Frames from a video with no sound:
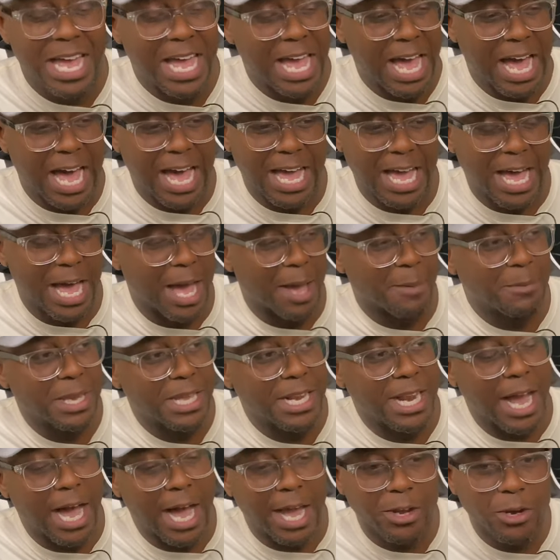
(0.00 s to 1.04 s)
I
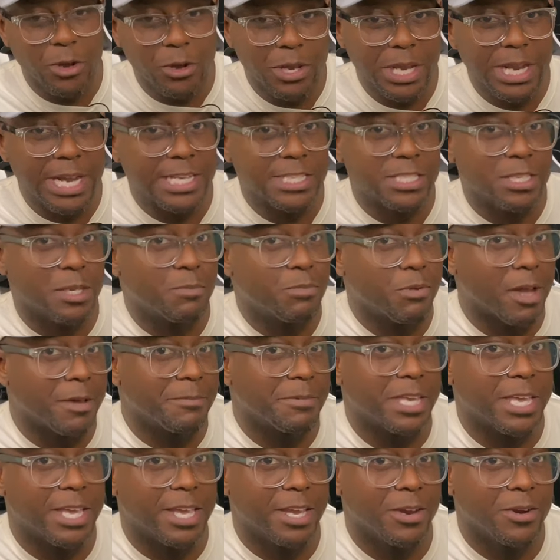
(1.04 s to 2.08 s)
mean, I know you guys could
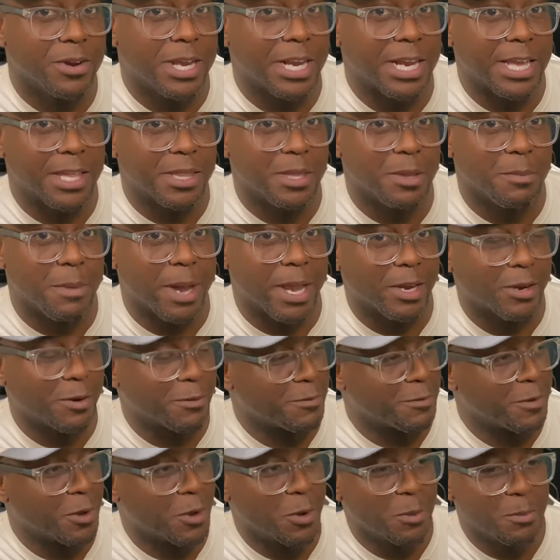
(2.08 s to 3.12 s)
probably hear it in the
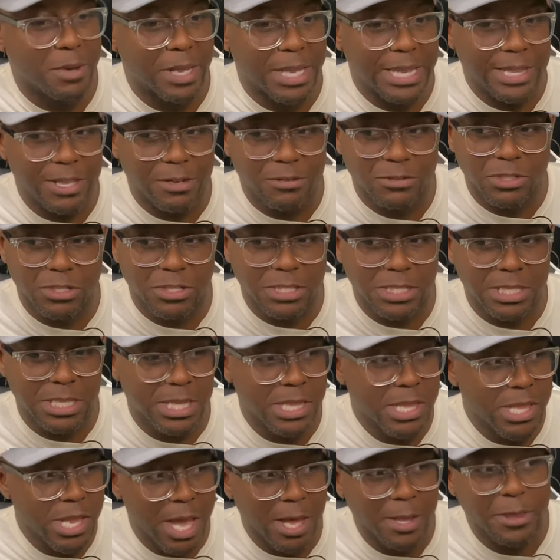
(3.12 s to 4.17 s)
microphone, but there's just
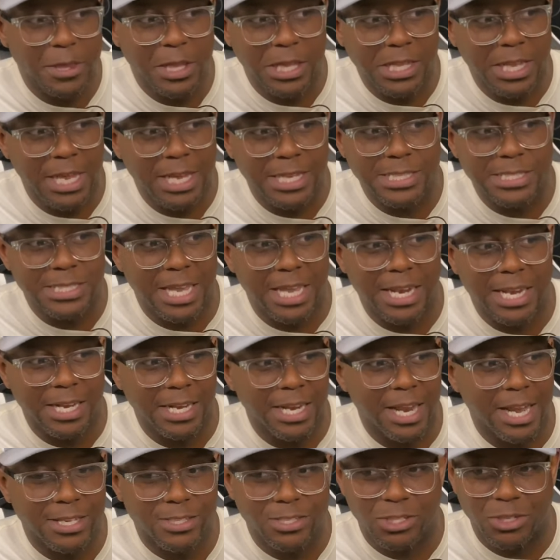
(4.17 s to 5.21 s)
nothing like standing
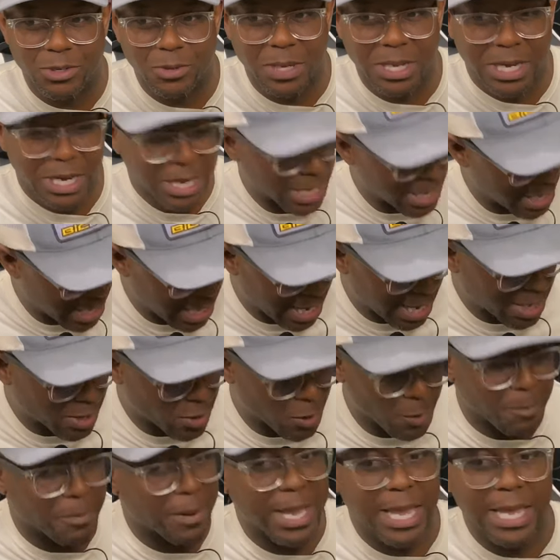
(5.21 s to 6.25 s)
next to it and
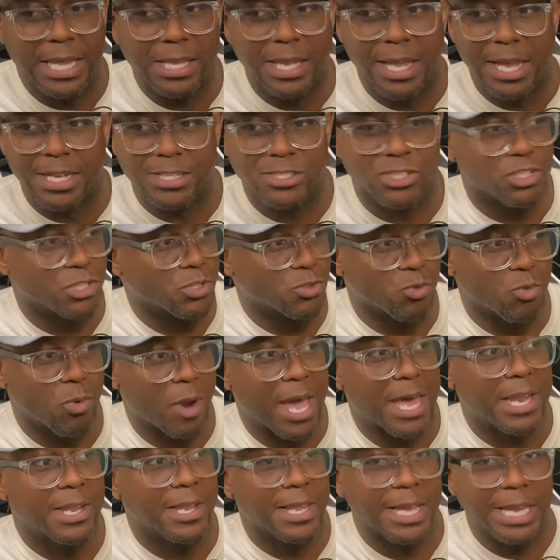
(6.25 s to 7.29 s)
your pant legs just
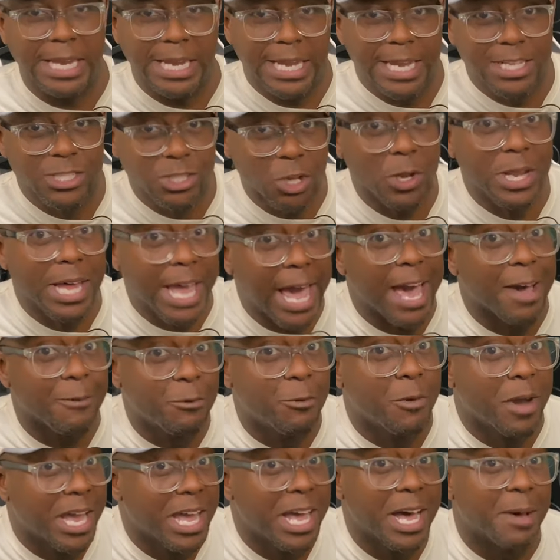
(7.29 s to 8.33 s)
rattling. It's only
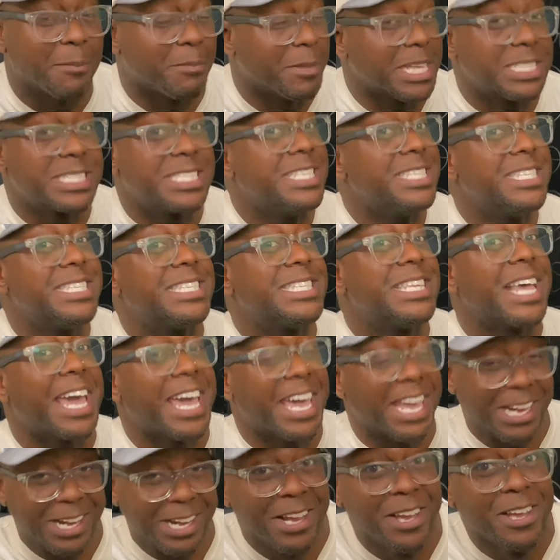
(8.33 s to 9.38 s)
halfway up. That's
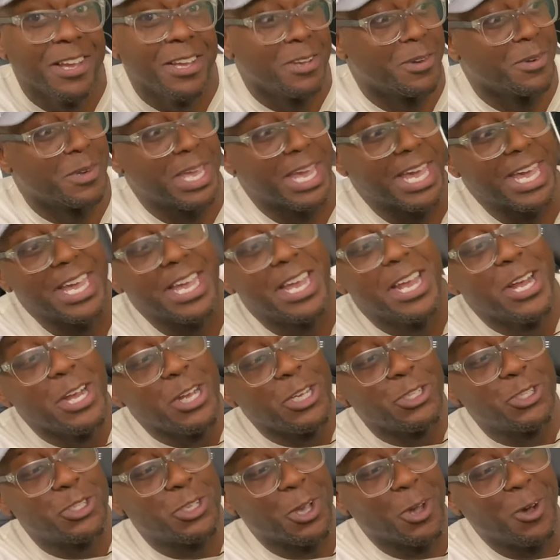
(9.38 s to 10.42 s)
insane. Okay,
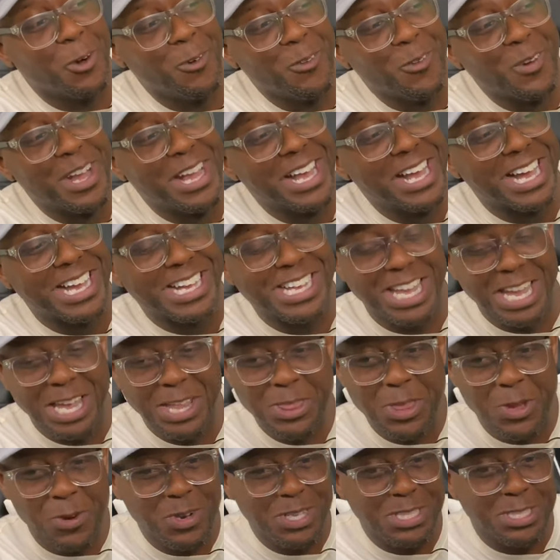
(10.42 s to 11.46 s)
so
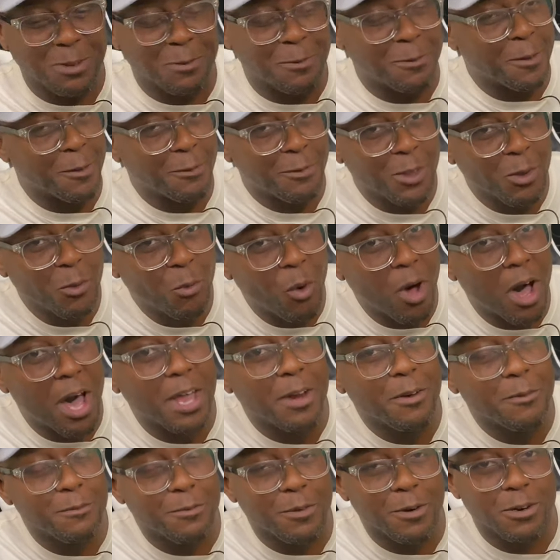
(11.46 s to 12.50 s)
again, there is a
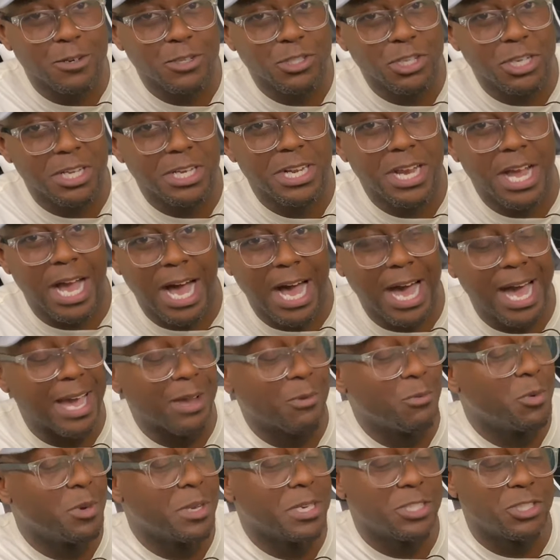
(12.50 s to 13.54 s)
50-watt version. I
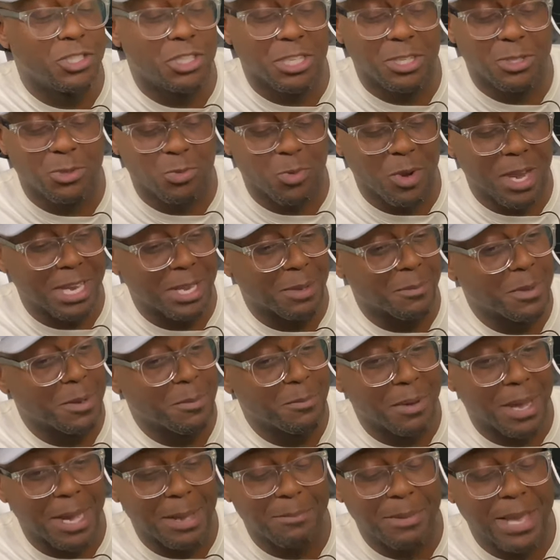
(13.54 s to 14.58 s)
would just
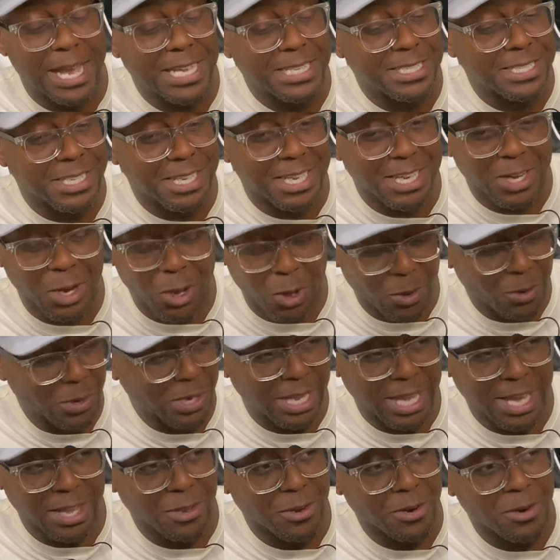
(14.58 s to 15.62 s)
recommend bypassing it
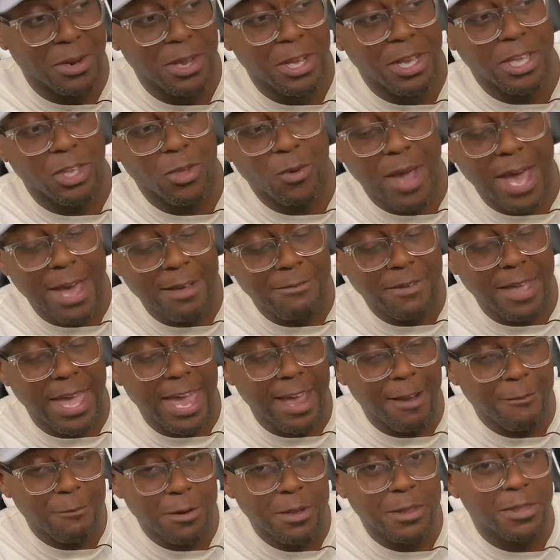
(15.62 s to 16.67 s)
altogether. You have
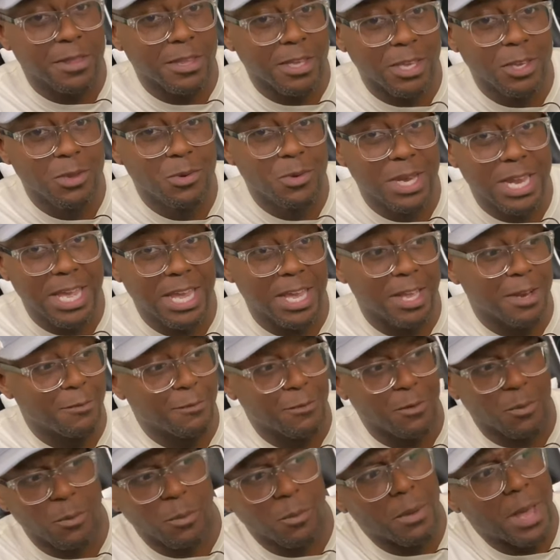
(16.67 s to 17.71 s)
everything you need
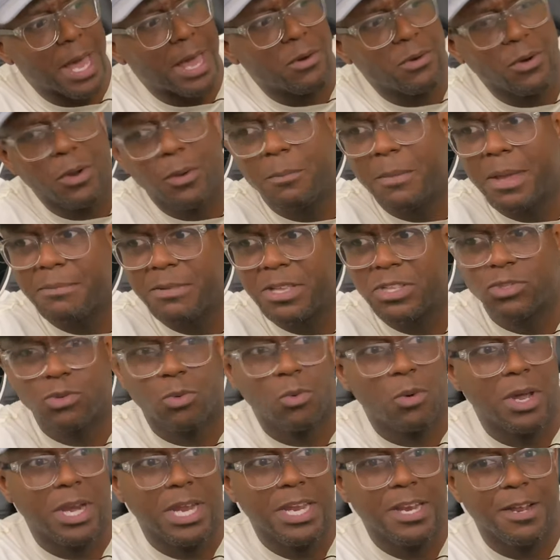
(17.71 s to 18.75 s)
for, I don't know, maybe
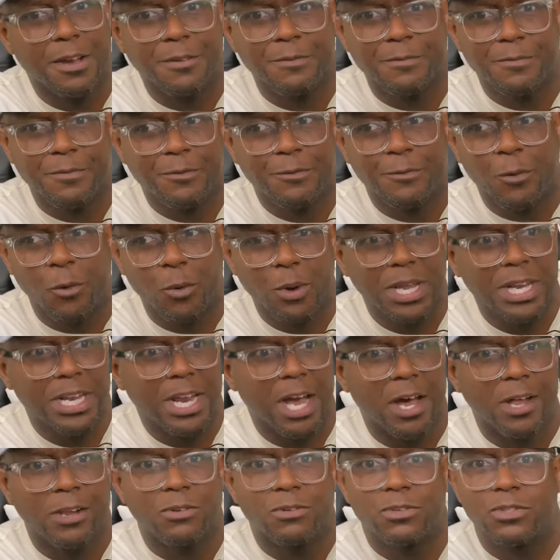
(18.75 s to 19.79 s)
$20 to
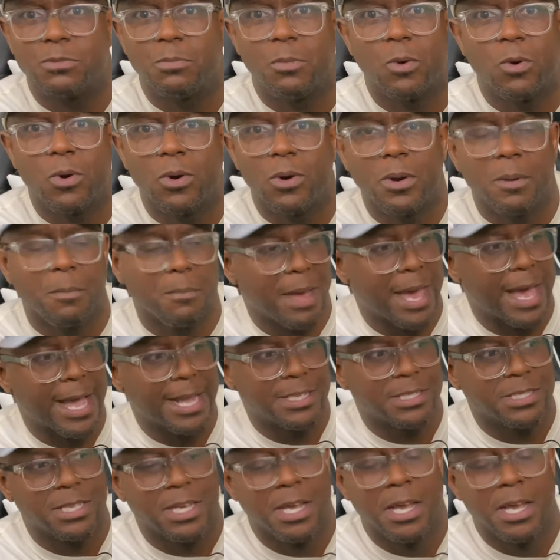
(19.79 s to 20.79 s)
$40 more max.